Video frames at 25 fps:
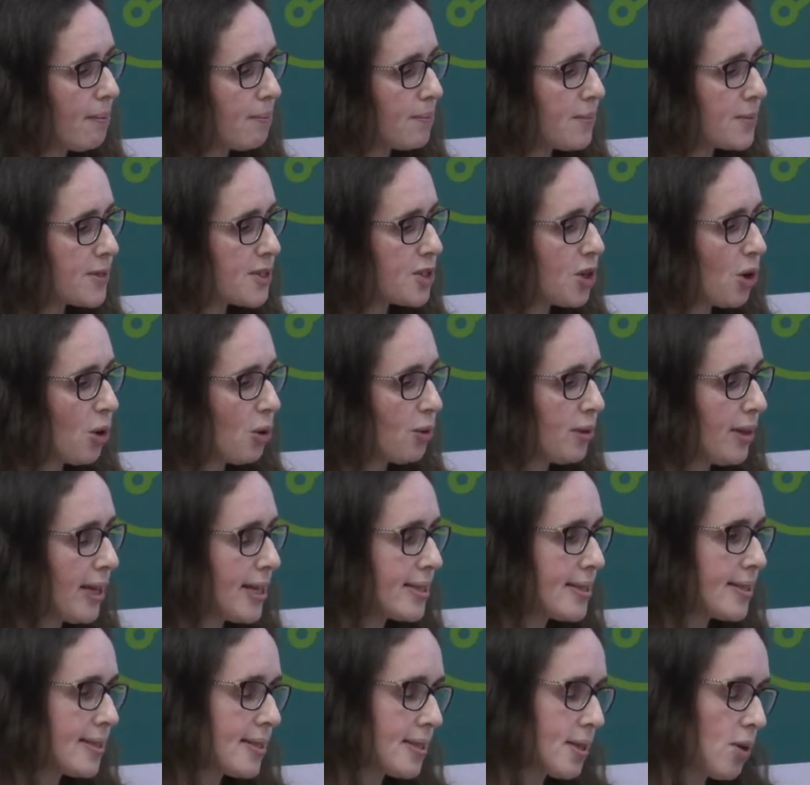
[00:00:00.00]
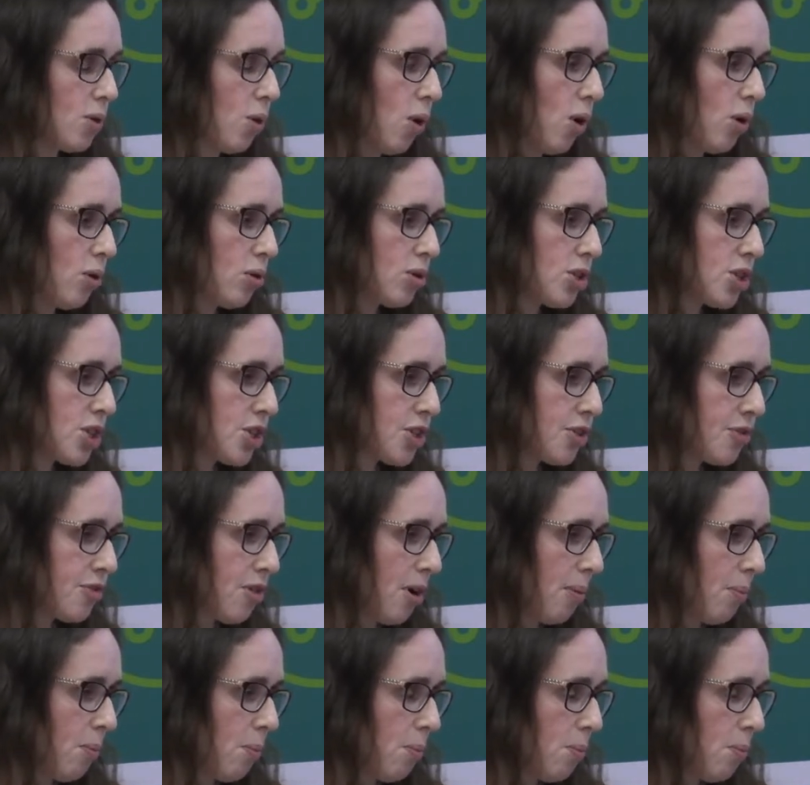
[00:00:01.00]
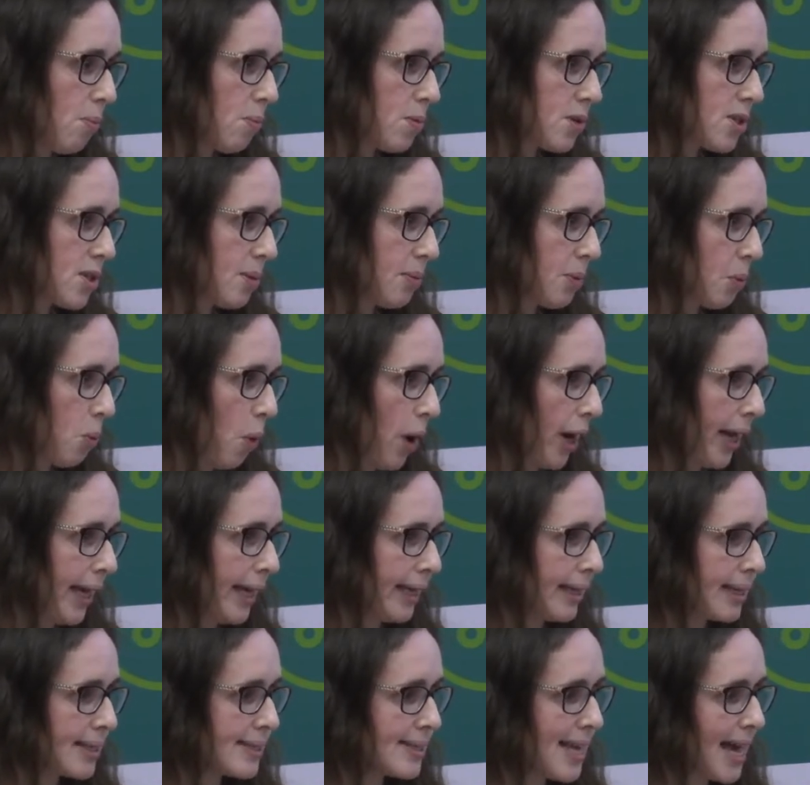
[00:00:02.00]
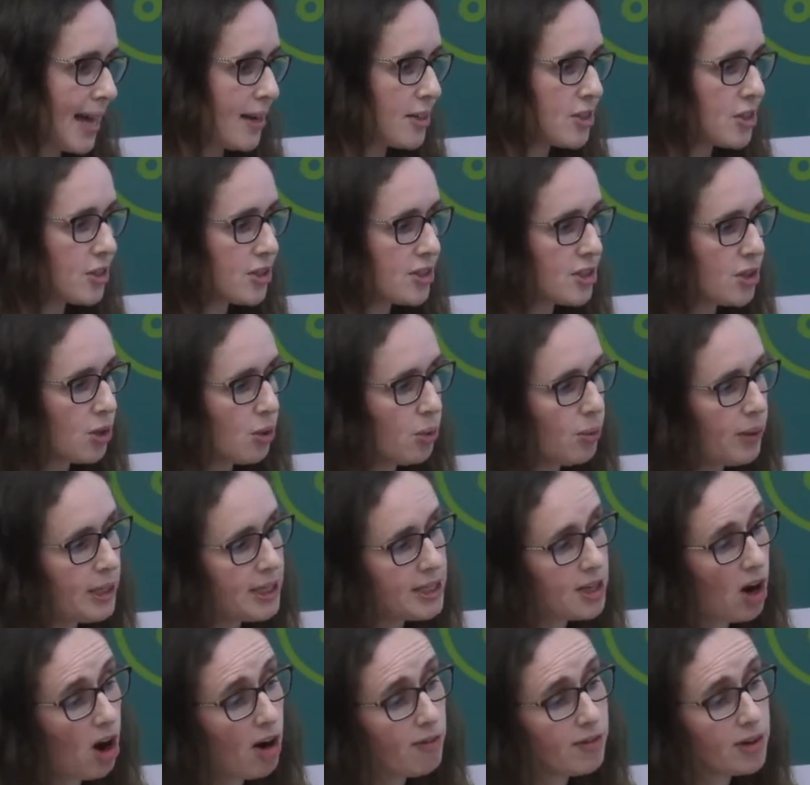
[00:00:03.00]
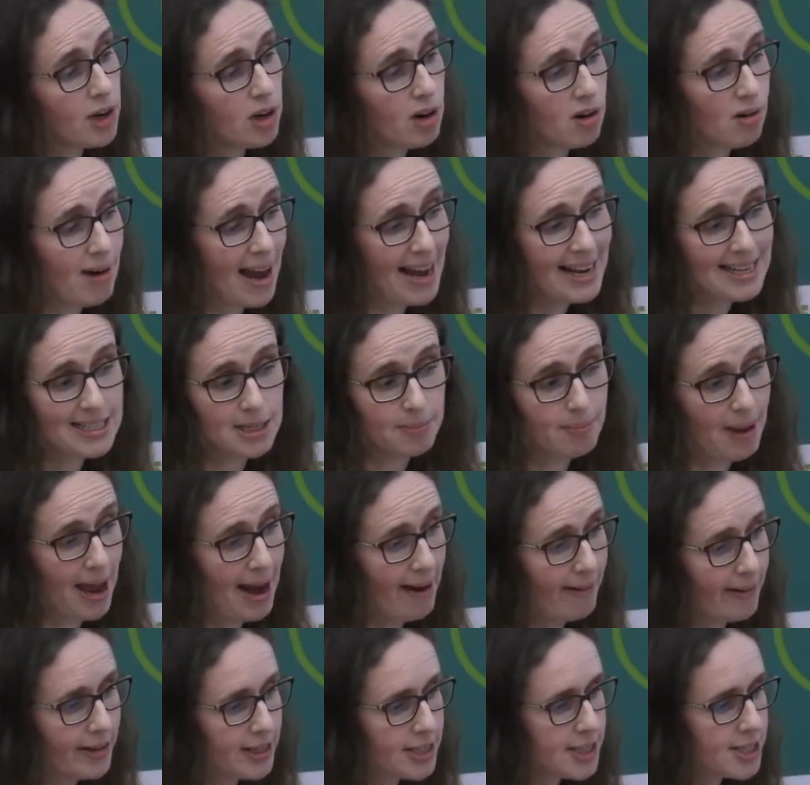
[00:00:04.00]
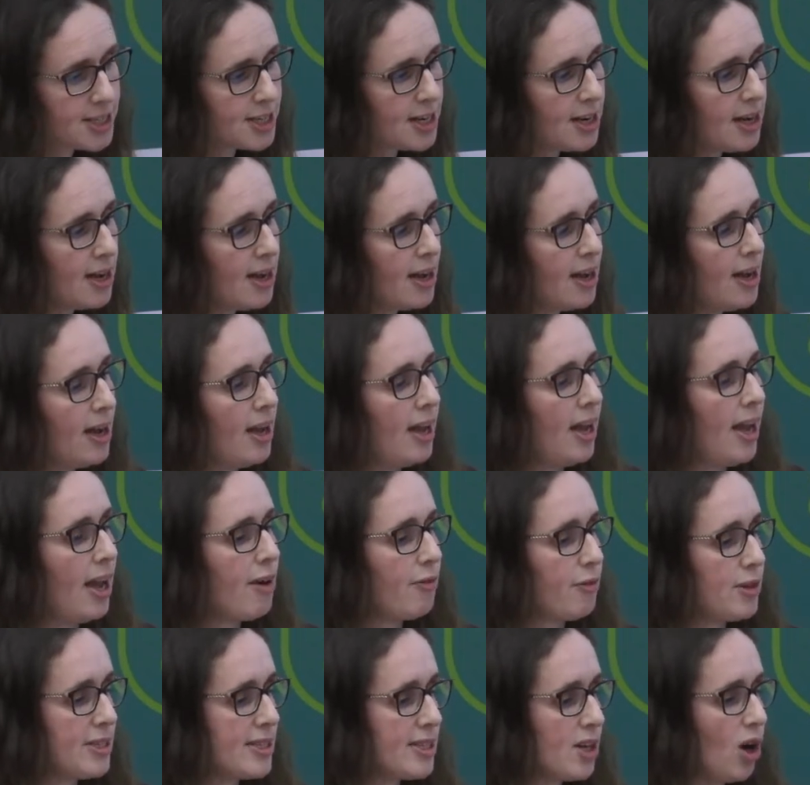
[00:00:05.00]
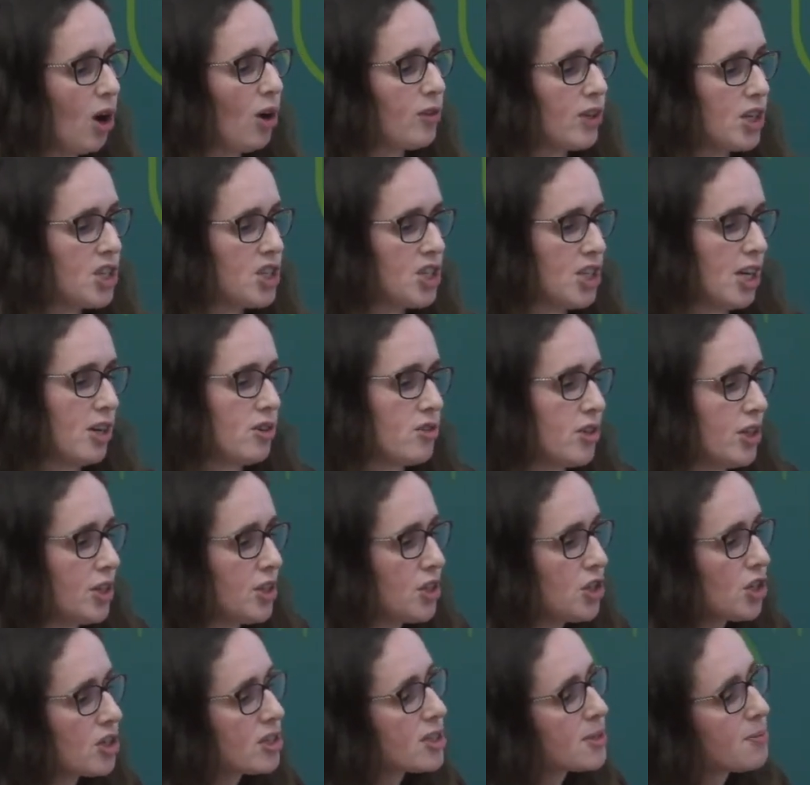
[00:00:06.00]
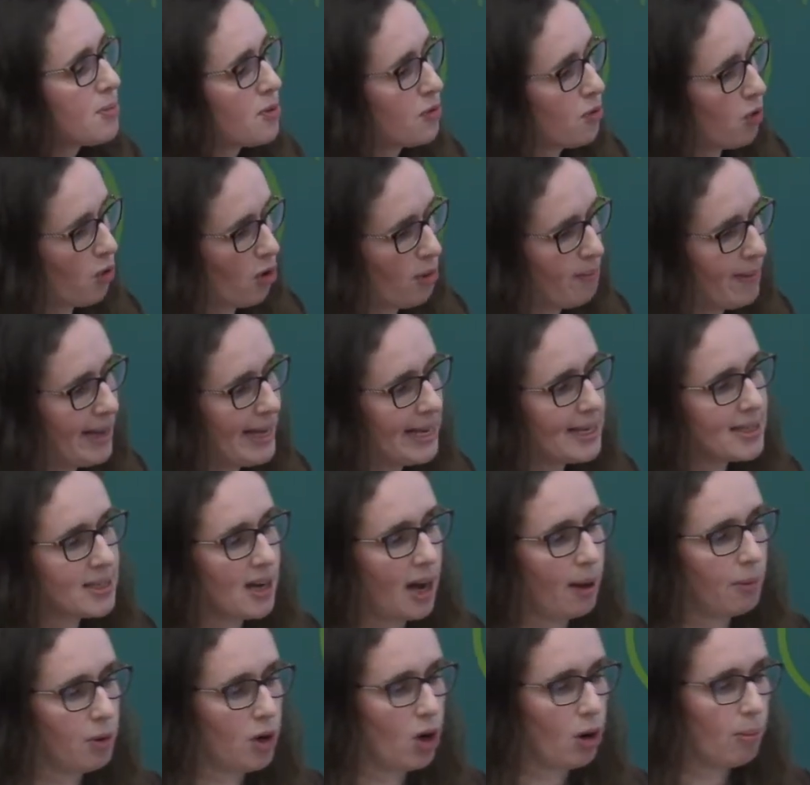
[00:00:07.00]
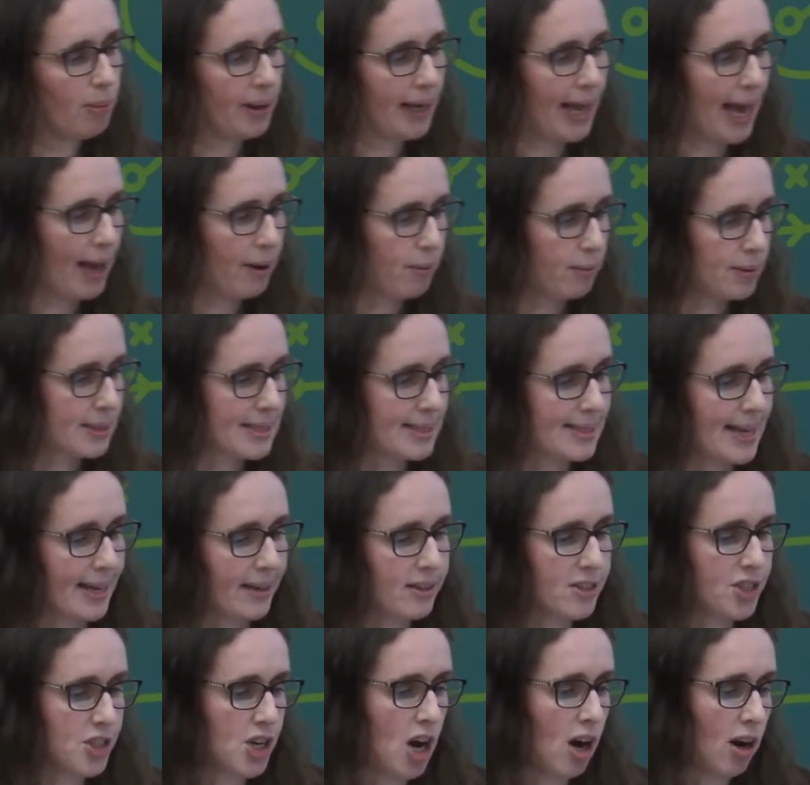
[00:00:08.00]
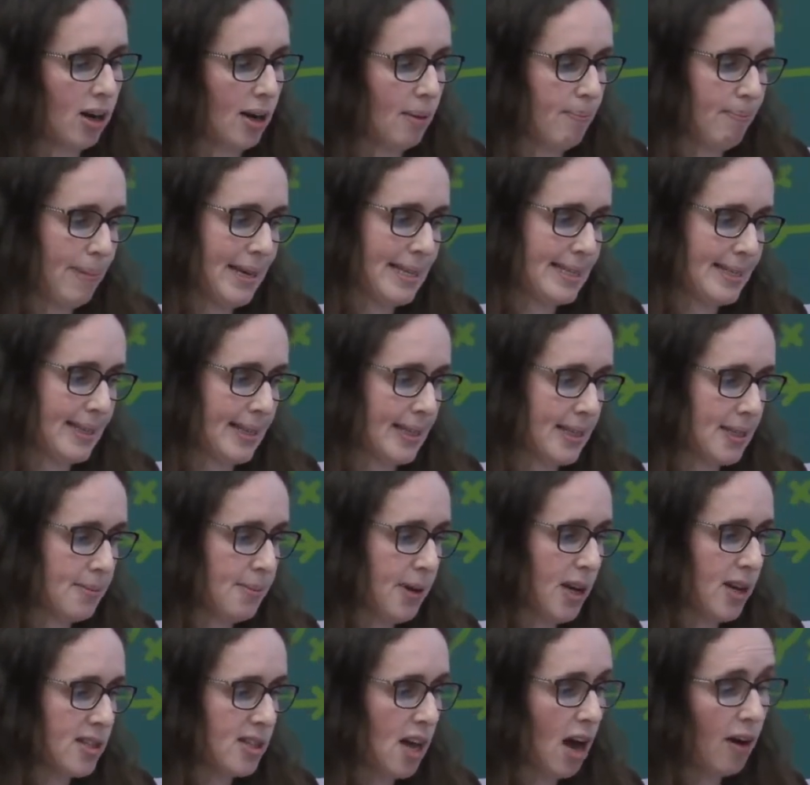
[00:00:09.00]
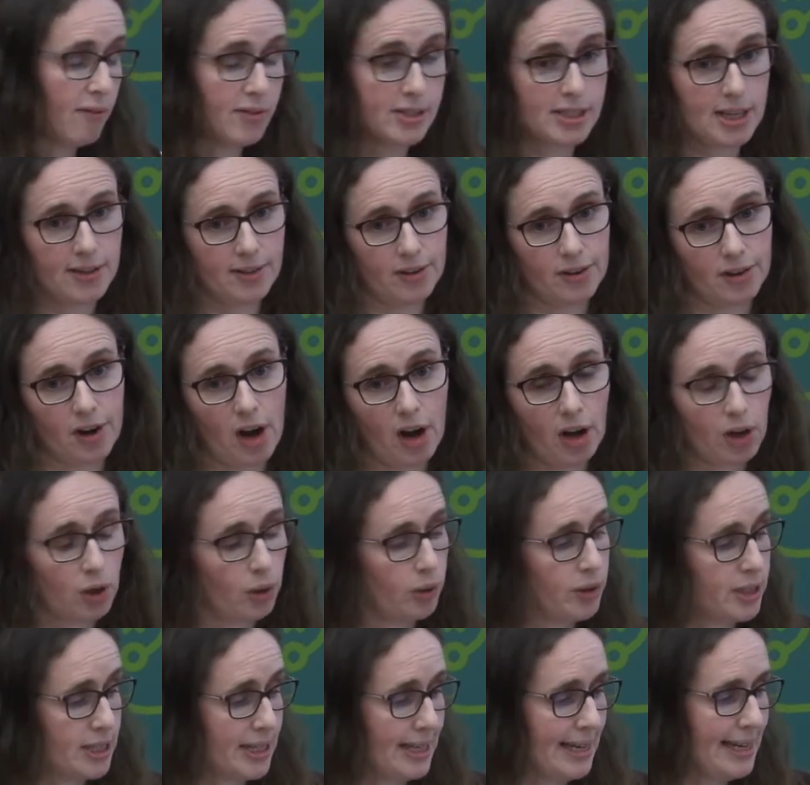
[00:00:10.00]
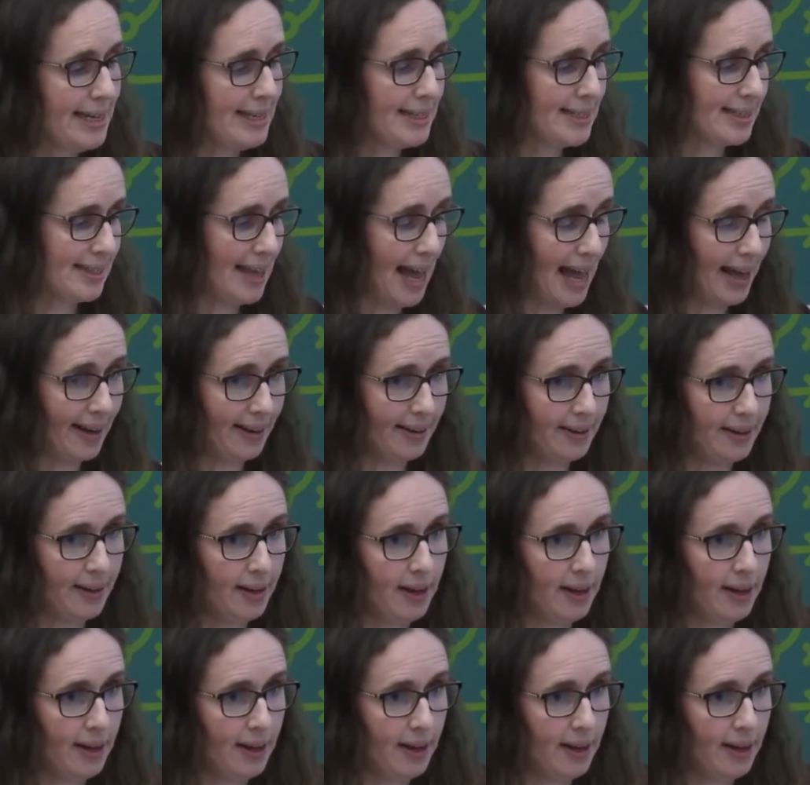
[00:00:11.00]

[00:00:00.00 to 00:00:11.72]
So this quote from someone working in a centre, so we'd often correct a parent if we saw the children just before mealtime coming out with 6 chocolate biscuits, because obviously they're not going to eat then.